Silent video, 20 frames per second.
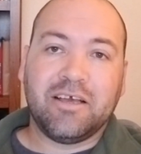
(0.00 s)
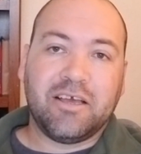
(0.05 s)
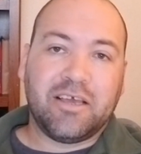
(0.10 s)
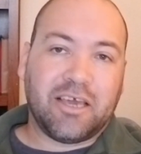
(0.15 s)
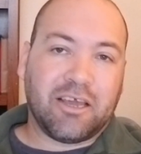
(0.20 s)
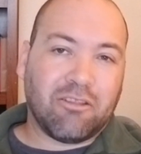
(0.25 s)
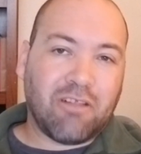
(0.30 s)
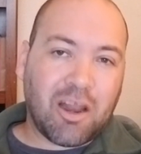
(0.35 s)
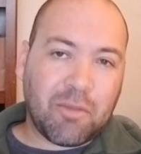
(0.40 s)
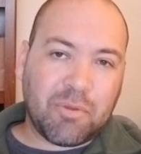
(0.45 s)
And
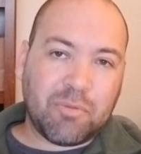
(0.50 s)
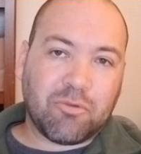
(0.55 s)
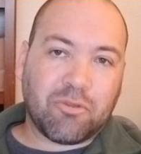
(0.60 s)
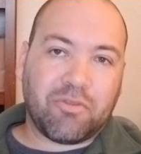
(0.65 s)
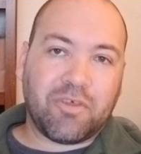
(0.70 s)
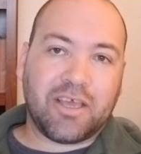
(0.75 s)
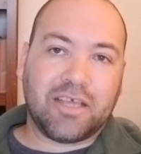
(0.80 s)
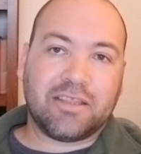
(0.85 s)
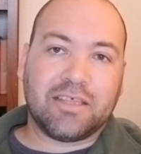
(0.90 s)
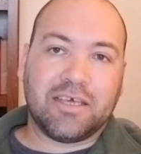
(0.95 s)
a lot of people
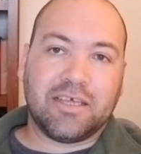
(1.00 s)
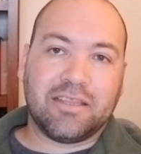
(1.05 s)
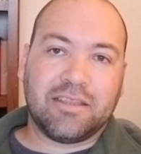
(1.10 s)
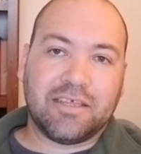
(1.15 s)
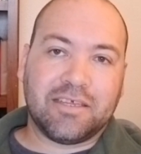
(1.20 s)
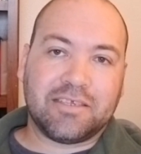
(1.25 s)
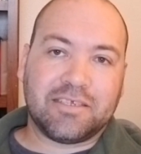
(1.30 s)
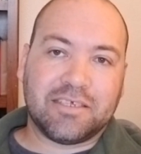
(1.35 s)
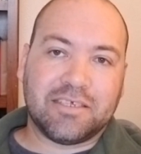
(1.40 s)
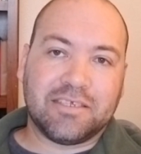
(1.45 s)
think that
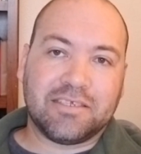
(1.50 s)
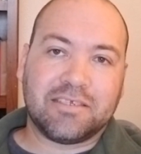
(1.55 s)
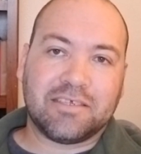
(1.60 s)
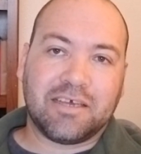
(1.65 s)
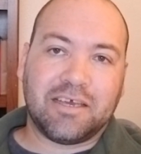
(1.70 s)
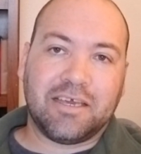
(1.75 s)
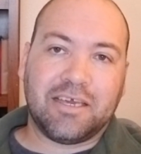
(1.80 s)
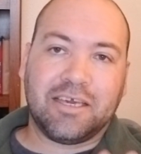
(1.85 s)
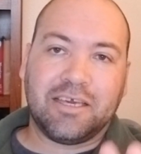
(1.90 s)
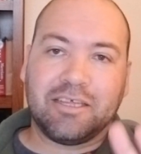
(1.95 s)
this is
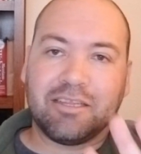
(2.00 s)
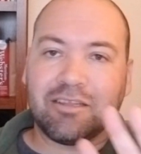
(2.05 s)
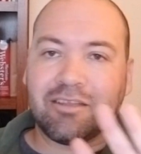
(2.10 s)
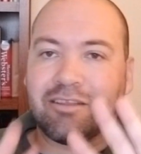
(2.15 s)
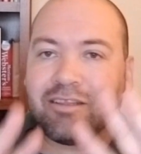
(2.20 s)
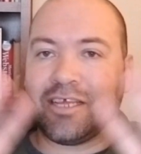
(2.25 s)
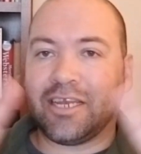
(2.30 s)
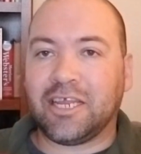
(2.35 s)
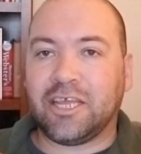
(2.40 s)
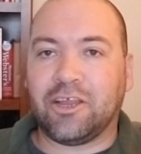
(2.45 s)
a
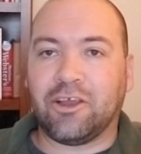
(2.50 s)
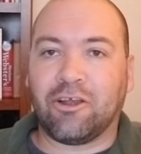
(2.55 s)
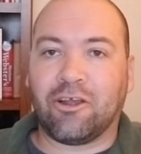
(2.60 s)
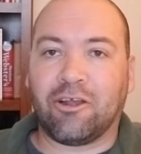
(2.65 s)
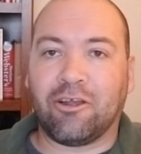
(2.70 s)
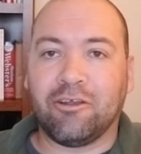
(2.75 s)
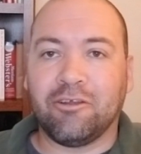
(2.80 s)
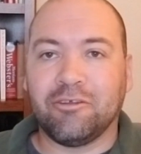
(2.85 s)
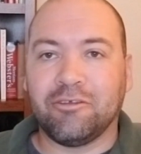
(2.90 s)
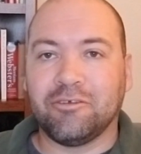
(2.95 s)

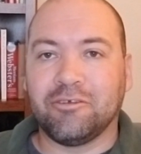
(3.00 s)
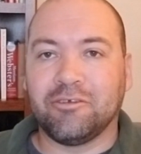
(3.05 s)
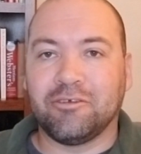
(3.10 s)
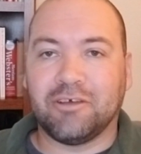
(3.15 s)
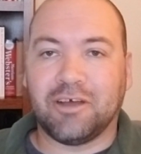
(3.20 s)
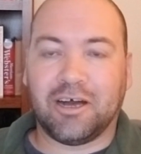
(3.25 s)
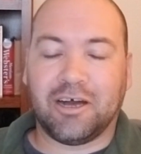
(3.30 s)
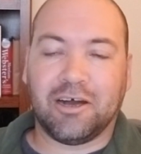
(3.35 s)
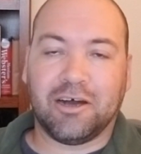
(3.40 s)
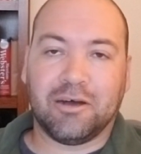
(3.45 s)
linear
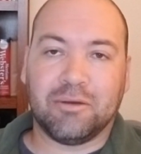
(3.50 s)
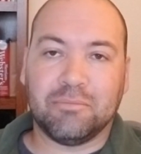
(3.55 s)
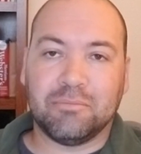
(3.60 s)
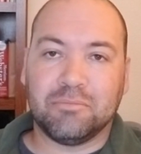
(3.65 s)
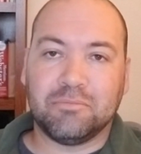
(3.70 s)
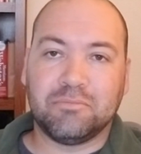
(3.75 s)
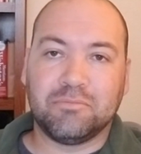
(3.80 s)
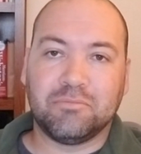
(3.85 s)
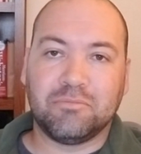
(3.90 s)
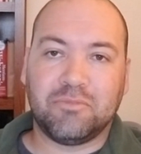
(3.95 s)

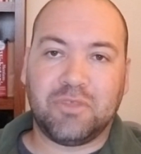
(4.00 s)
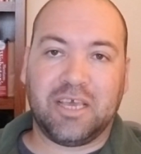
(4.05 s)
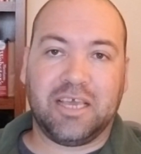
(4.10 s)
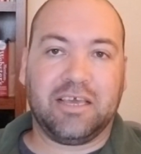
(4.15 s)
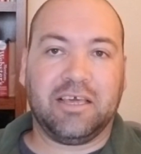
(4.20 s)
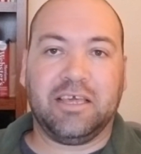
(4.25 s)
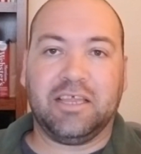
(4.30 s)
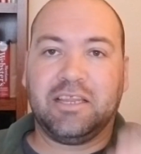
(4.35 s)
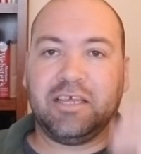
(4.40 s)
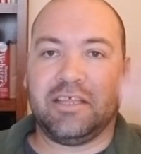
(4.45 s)
thing,
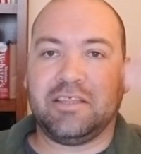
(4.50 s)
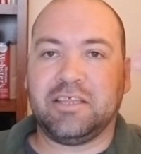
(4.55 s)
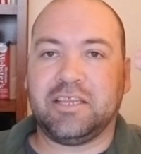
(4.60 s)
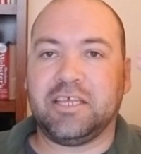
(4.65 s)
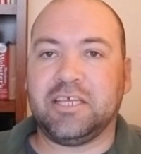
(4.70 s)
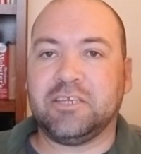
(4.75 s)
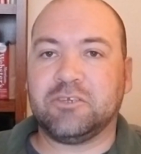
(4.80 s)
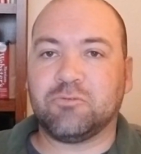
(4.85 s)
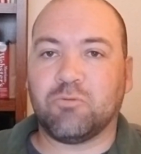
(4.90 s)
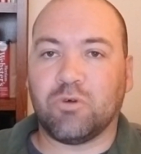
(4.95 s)
that
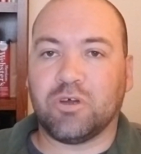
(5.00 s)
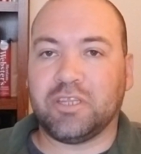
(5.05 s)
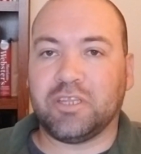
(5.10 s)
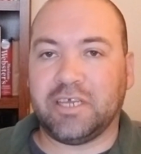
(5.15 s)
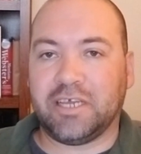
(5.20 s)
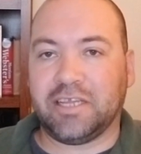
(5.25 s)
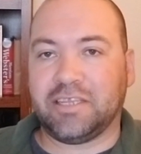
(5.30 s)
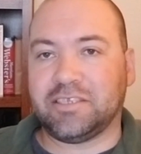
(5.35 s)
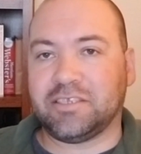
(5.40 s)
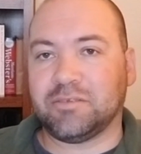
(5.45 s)
each one
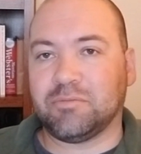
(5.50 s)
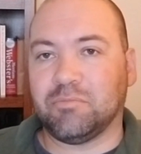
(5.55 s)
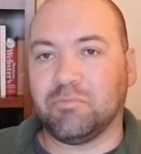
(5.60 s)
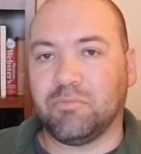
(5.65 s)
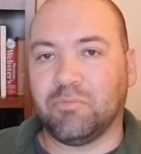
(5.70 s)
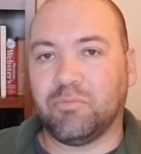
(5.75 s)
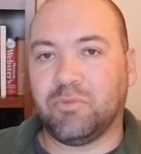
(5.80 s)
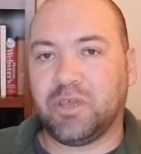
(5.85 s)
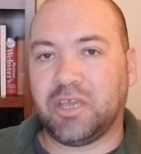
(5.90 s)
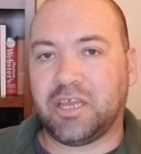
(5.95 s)
hits
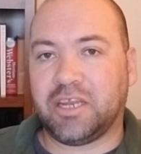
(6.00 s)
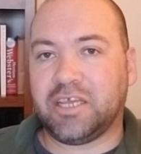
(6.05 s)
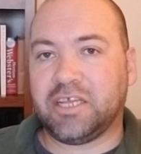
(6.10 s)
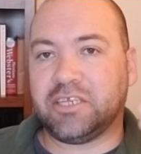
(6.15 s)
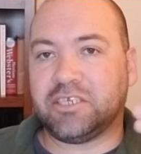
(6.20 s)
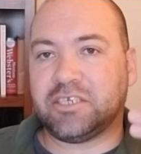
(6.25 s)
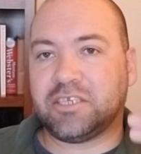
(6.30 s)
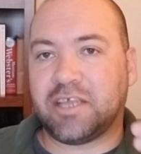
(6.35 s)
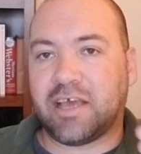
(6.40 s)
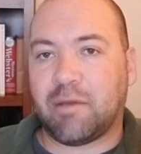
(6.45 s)
in
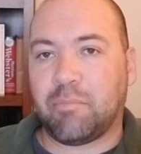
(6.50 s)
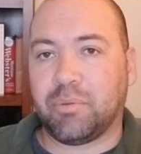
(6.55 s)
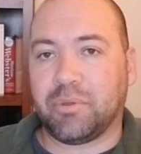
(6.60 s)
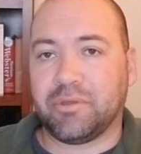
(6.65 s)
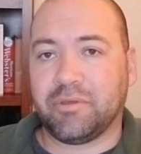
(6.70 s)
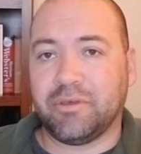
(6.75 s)
each step.